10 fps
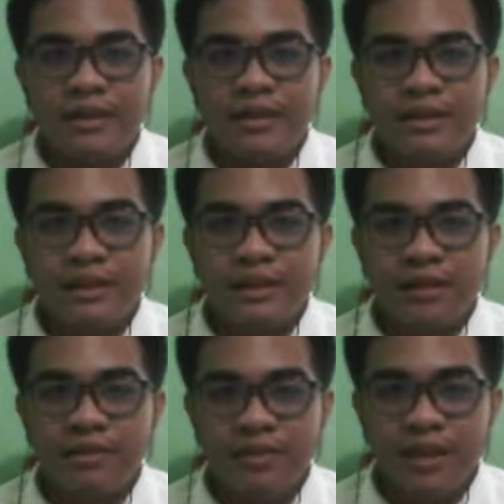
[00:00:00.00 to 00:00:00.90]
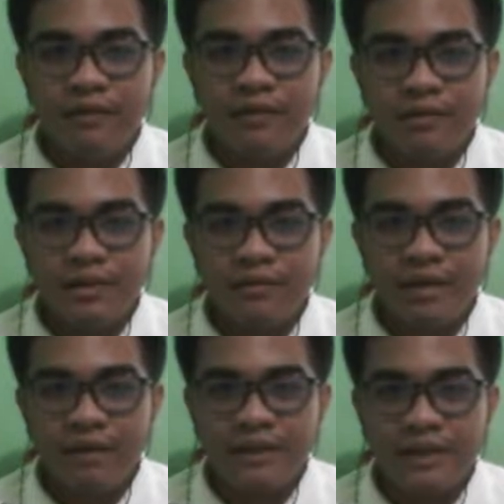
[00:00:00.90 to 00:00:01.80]
is under the influence of
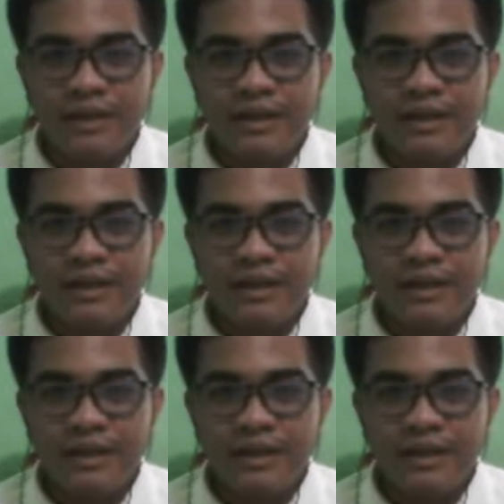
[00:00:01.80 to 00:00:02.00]
gravity